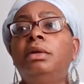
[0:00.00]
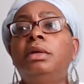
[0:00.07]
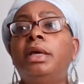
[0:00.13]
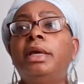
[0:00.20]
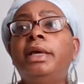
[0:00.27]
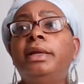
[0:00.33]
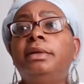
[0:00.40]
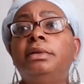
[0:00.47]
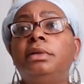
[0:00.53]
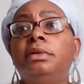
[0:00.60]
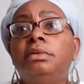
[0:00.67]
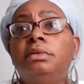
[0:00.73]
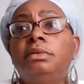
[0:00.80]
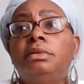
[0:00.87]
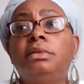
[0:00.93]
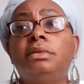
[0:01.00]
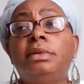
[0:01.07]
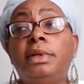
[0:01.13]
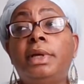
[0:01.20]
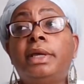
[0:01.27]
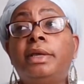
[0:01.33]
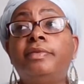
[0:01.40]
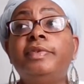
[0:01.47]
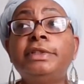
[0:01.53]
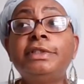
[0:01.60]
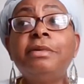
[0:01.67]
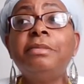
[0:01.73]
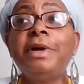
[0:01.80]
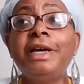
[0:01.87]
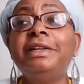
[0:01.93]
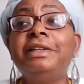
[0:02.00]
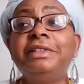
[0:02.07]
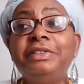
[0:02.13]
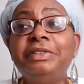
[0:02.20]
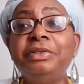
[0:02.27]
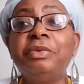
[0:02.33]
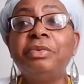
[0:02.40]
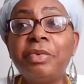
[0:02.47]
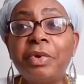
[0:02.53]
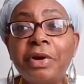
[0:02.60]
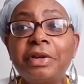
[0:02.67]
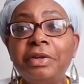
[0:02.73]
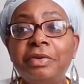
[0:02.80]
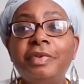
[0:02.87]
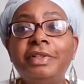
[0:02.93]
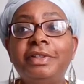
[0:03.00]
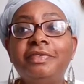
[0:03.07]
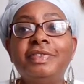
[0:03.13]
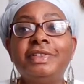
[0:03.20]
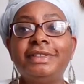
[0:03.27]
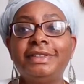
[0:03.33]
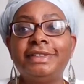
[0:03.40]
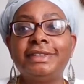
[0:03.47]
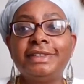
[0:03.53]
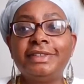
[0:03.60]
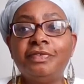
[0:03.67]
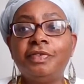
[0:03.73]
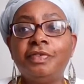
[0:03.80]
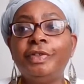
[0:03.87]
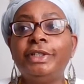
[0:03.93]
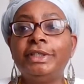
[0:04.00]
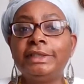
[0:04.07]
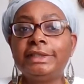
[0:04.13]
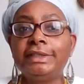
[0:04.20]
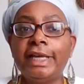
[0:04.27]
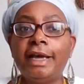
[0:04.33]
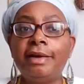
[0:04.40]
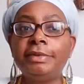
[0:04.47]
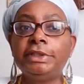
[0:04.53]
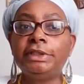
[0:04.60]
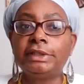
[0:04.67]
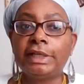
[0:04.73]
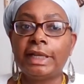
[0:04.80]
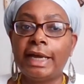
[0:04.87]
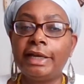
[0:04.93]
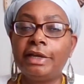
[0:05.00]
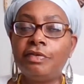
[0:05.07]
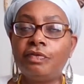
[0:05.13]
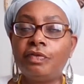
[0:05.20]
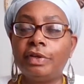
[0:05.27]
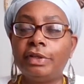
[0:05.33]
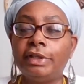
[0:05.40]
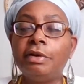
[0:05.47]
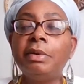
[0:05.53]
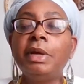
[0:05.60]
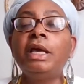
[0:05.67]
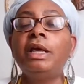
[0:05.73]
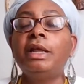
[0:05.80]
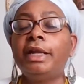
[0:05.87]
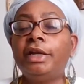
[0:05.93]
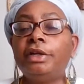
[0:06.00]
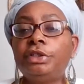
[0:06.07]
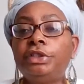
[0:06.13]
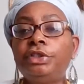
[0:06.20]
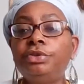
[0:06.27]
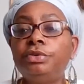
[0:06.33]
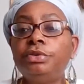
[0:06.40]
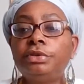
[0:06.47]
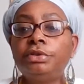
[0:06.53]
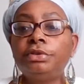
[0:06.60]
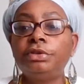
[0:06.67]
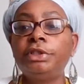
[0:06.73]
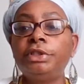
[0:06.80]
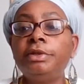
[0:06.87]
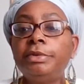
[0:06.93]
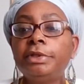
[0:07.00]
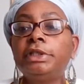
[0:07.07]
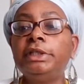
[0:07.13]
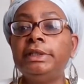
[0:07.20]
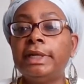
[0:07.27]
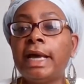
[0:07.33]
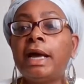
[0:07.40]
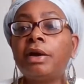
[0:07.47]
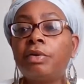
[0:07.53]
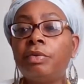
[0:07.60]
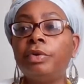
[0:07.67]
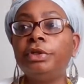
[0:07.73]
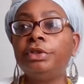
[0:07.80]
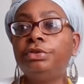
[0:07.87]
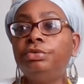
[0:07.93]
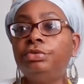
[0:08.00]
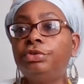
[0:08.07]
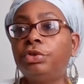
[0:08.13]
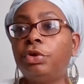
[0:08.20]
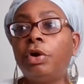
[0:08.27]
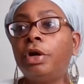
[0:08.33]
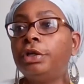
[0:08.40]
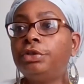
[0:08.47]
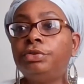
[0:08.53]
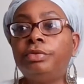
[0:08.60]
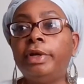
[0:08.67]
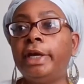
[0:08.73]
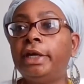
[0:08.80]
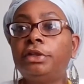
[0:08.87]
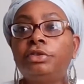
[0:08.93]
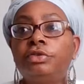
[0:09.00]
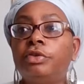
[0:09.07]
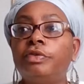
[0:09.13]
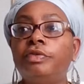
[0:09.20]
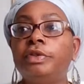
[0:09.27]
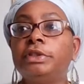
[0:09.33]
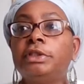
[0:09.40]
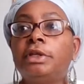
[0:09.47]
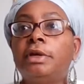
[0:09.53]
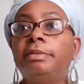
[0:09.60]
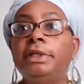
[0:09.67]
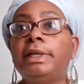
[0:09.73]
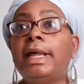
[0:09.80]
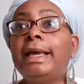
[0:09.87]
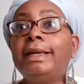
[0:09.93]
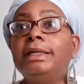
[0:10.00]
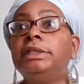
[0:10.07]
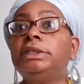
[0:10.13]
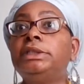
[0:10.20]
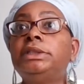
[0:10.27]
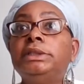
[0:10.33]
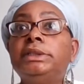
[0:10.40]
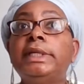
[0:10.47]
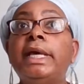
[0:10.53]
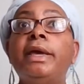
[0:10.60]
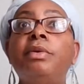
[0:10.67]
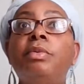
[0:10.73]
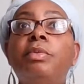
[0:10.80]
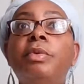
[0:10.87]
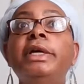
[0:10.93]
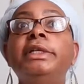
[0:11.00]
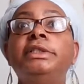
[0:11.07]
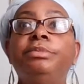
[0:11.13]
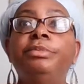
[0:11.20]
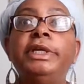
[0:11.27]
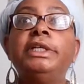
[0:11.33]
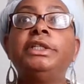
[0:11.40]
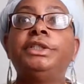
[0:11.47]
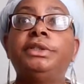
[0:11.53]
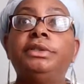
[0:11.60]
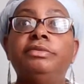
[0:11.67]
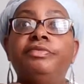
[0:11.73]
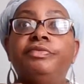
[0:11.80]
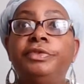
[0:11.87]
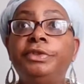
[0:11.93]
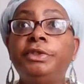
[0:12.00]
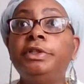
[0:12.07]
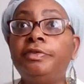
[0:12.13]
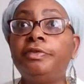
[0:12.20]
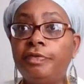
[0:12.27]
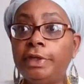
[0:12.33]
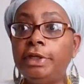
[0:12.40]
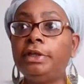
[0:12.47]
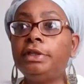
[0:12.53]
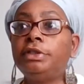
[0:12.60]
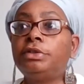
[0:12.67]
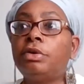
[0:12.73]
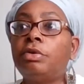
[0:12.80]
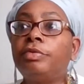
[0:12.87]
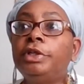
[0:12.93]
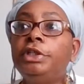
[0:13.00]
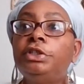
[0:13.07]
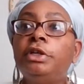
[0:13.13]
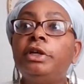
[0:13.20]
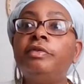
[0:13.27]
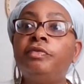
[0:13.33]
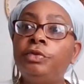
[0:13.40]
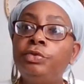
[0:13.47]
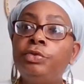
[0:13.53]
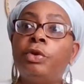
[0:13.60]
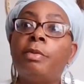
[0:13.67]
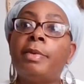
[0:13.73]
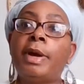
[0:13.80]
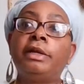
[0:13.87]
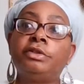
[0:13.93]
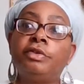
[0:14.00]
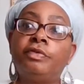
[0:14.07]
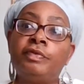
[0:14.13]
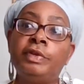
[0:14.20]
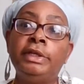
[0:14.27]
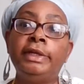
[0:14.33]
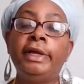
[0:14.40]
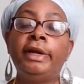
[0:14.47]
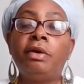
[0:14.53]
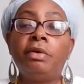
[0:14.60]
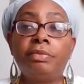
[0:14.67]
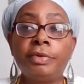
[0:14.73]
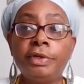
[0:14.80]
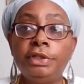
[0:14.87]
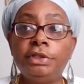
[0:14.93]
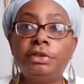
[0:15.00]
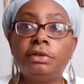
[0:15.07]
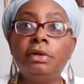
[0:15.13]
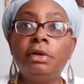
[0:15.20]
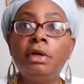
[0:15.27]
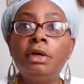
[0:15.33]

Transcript: And like, if it's somebody that you're working with, if you're an established client for them, they're typically not going to charge you extra for something like that, just to say what's best to feed this orisha if you are about to feed that orisha.